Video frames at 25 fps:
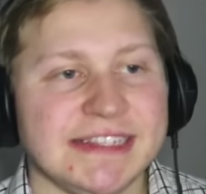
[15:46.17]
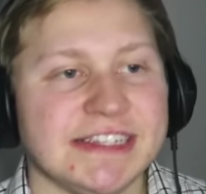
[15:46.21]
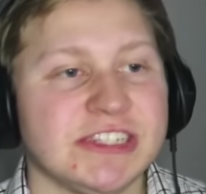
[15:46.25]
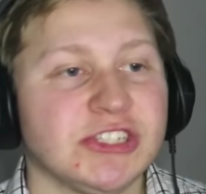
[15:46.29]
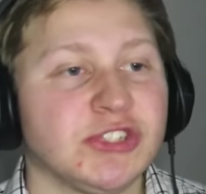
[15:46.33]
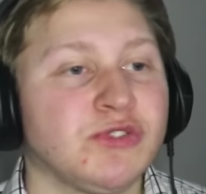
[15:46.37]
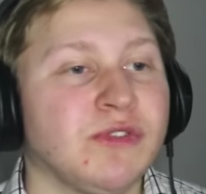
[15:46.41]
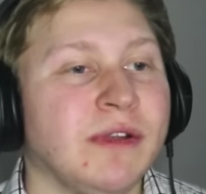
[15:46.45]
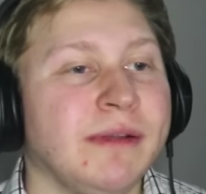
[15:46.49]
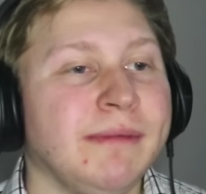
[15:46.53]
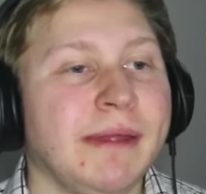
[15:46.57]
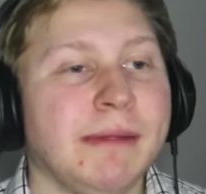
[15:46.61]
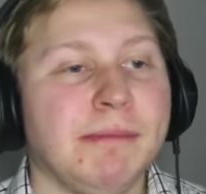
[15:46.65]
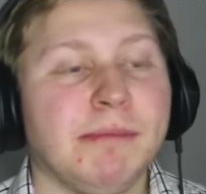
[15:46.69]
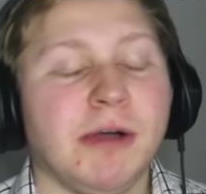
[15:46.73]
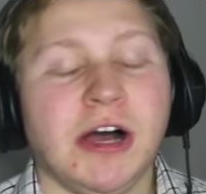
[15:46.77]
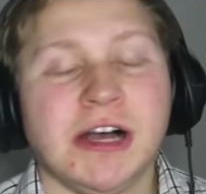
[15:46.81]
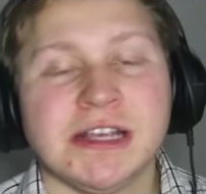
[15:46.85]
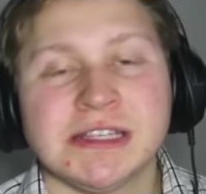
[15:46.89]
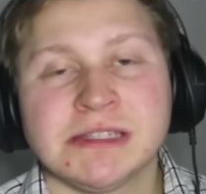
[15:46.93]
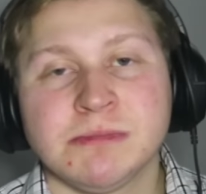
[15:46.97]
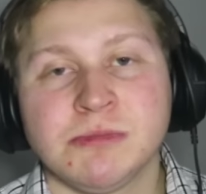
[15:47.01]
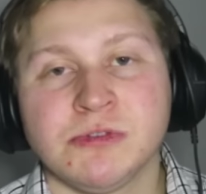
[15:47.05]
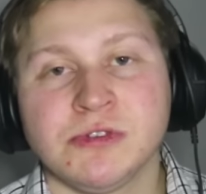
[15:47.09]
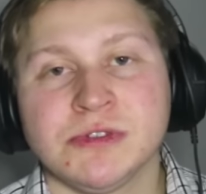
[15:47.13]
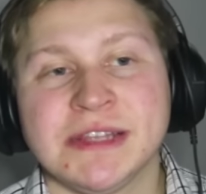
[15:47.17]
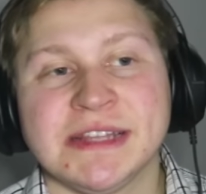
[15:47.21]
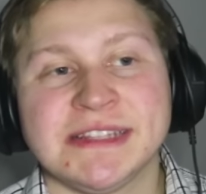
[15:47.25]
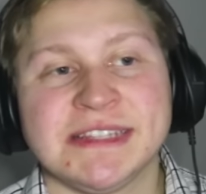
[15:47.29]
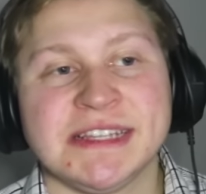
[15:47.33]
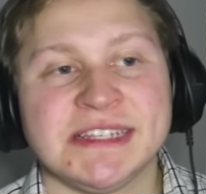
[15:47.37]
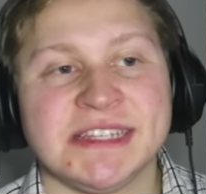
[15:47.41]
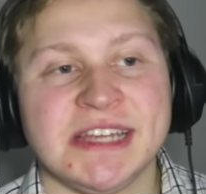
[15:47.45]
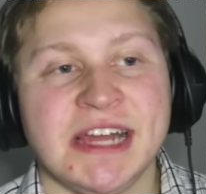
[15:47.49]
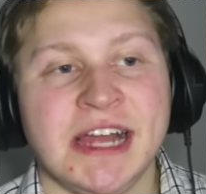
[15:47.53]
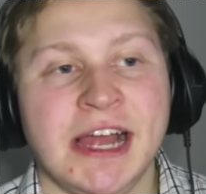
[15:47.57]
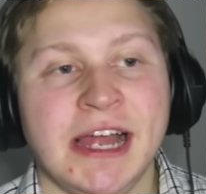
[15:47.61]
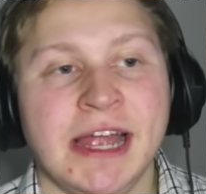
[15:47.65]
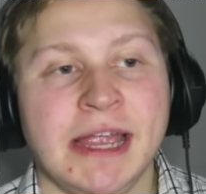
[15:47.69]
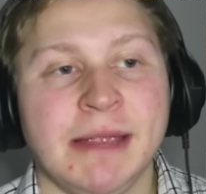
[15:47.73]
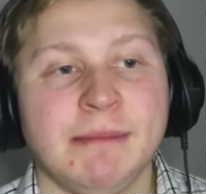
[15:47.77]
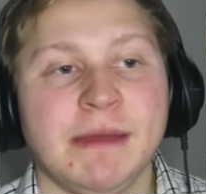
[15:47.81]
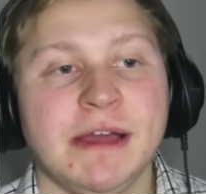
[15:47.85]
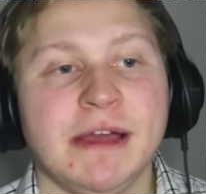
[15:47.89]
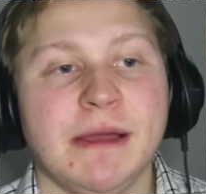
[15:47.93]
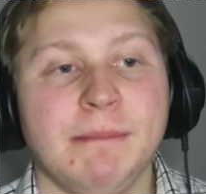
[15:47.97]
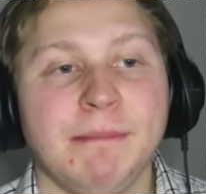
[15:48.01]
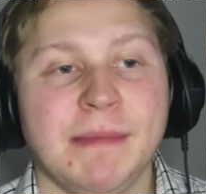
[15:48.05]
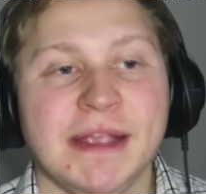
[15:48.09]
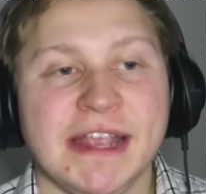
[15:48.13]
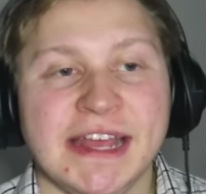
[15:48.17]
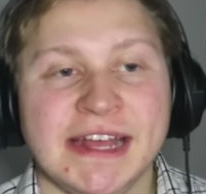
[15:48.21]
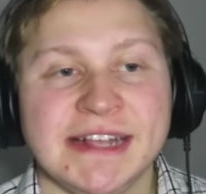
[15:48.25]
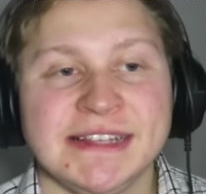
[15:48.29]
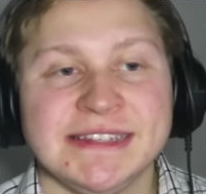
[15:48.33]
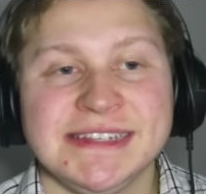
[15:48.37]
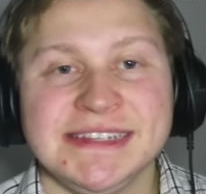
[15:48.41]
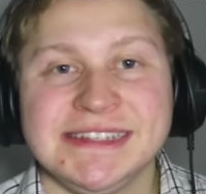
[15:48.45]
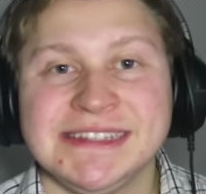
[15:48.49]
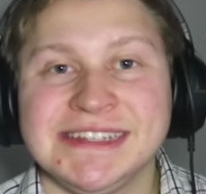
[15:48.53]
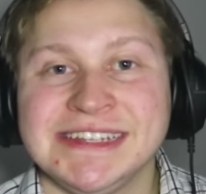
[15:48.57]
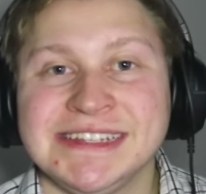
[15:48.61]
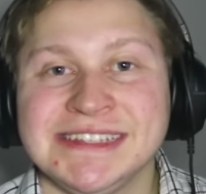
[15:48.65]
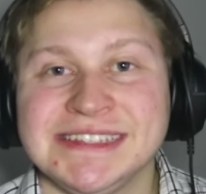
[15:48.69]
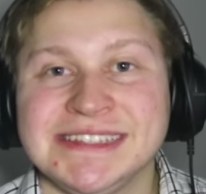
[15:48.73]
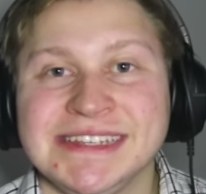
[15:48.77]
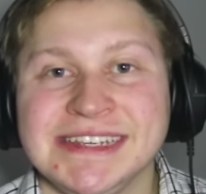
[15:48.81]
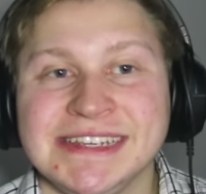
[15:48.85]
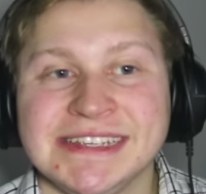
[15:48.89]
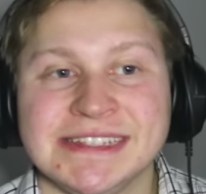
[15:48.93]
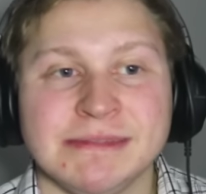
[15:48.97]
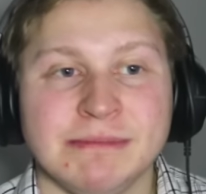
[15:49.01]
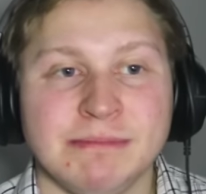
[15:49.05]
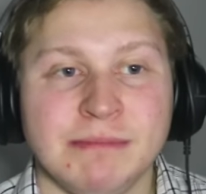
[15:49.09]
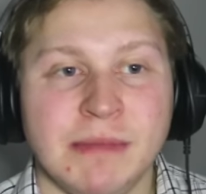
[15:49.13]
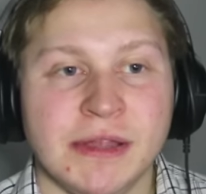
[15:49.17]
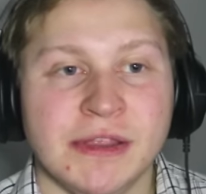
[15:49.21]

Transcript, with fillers: It's extremely possible that the time Mackenzie didn't see his